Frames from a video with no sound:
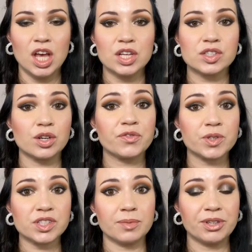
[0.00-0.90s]
So
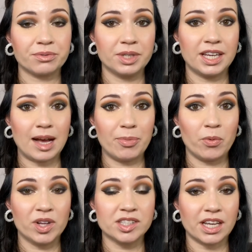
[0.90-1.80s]
first I'm going to recap the
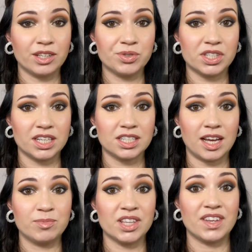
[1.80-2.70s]
ones I use 10
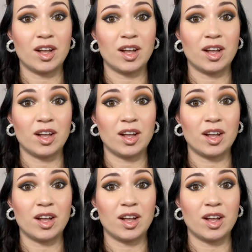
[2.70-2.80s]
times and then I'll